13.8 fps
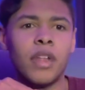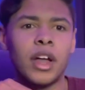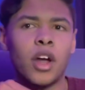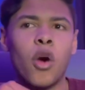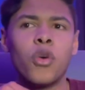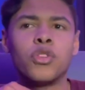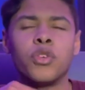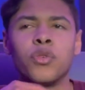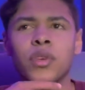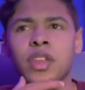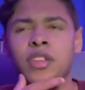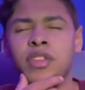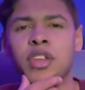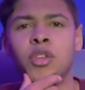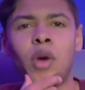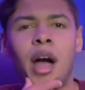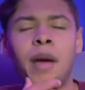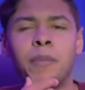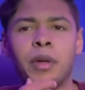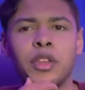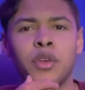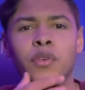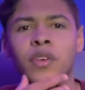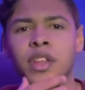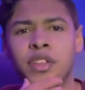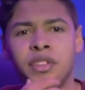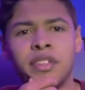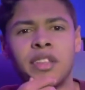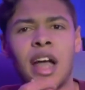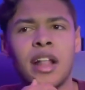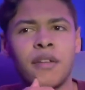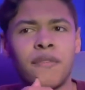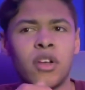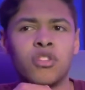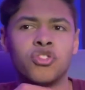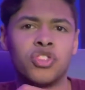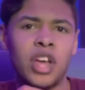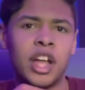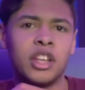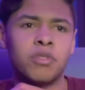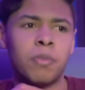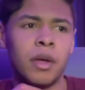like, oh, do you really think, you, Billy, you really think the N F L has changed?